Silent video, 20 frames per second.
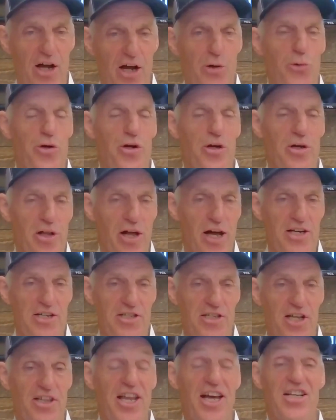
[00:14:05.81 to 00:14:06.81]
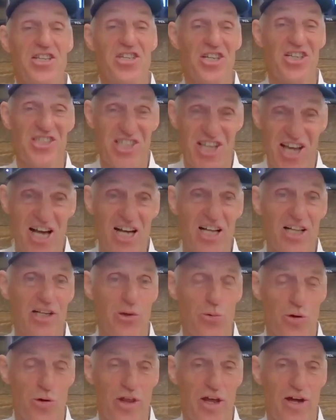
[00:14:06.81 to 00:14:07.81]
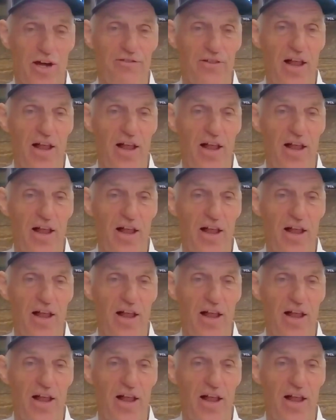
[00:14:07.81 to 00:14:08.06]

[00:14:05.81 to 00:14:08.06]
I realized that that's exactly where that